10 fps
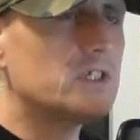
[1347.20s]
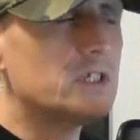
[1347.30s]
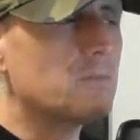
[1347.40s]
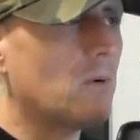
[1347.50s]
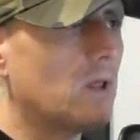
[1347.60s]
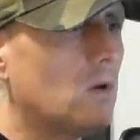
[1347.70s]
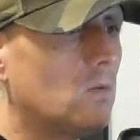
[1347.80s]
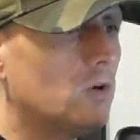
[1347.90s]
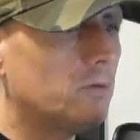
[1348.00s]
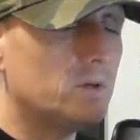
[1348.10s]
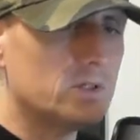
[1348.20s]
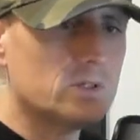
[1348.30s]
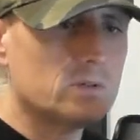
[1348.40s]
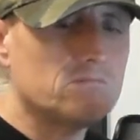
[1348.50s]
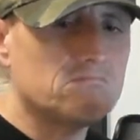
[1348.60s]
twisted is probably a long word,
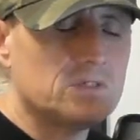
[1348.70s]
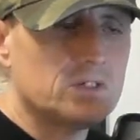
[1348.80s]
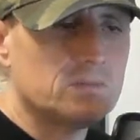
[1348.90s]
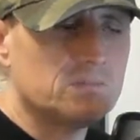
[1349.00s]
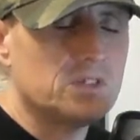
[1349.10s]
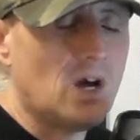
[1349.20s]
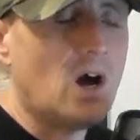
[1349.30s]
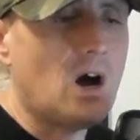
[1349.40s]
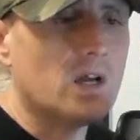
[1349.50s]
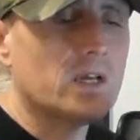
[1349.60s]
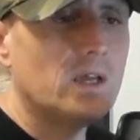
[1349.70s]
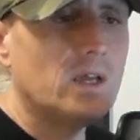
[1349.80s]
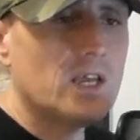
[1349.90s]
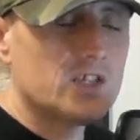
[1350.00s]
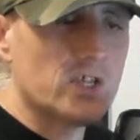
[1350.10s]
but dark
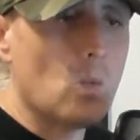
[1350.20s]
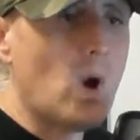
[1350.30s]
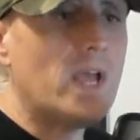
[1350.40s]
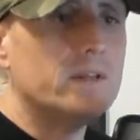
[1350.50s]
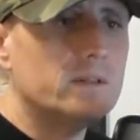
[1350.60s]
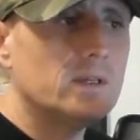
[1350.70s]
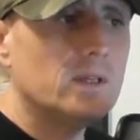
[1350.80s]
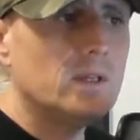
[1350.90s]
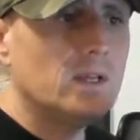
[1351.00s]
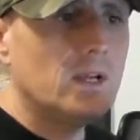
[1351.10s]
as they went